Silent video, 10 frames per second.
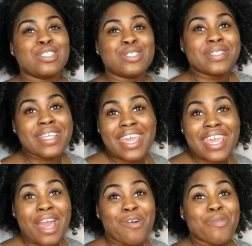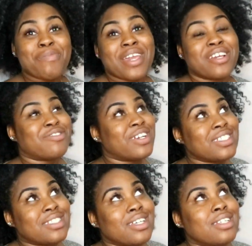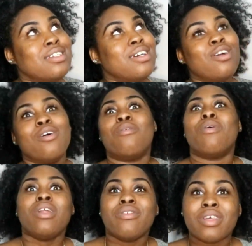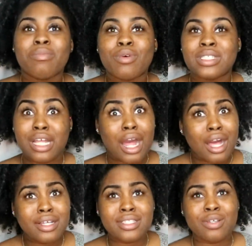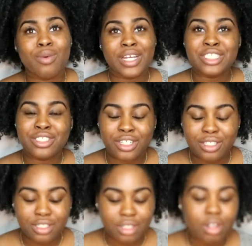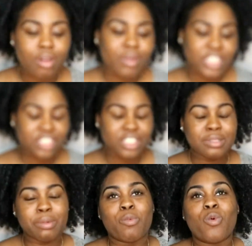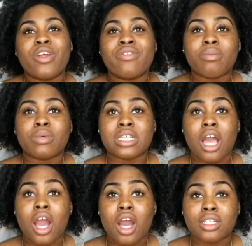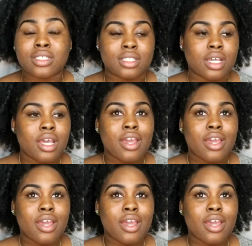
Today I will be addressing one of the most asked questions, not questions, but one of the most asked